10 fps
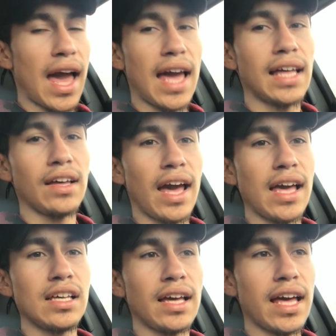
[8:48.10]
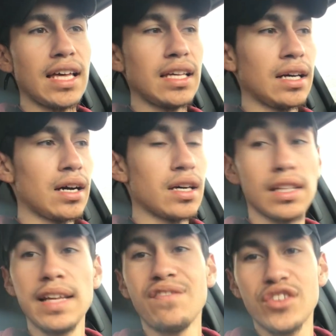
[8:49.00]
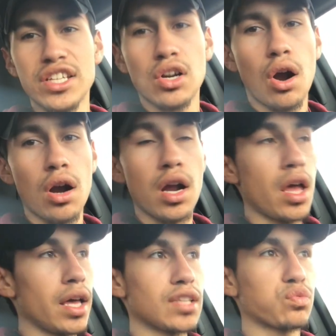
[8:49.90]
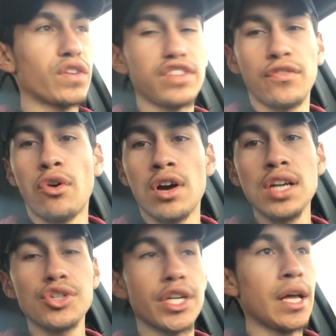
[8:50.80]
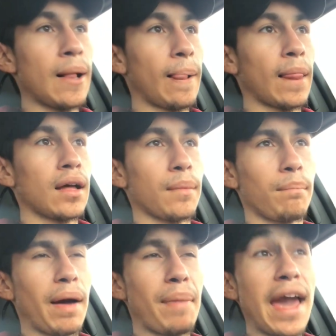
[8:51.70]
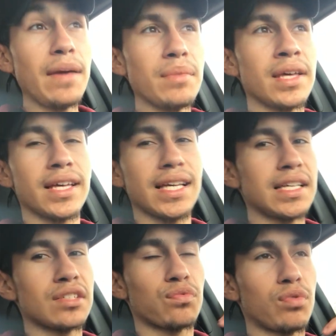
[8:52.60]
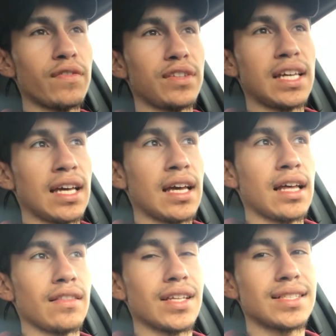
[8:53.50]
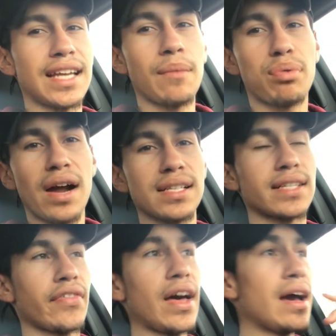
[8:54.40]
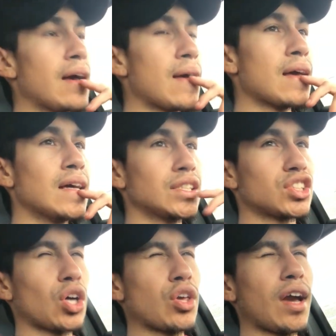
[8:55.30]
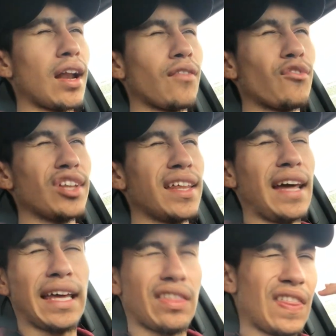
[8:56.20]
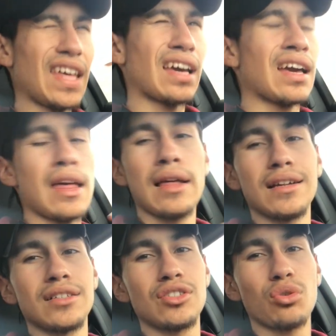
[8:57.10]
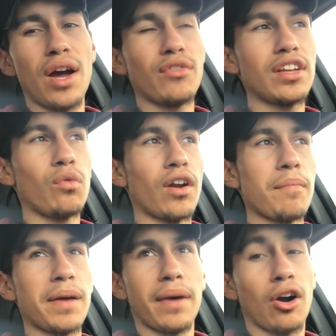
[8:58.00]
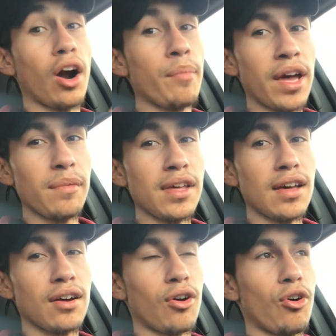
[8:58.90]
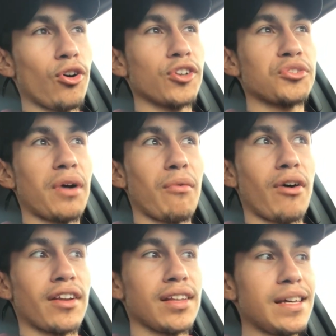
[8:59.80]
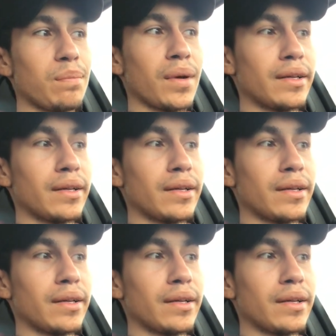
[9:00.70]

a lip for this car is roughly $400. My payment is roughly the same price as that. So you gotta really think, do I really want to make my car payment, or do I want a lip?